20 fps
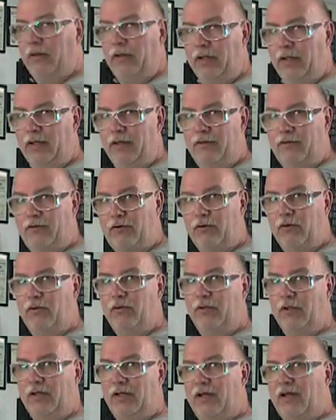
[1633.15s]
the screw
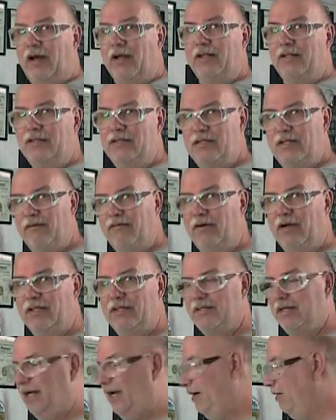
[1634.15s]
that tightens the
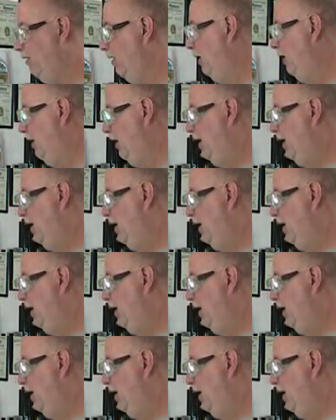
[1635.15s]
vise down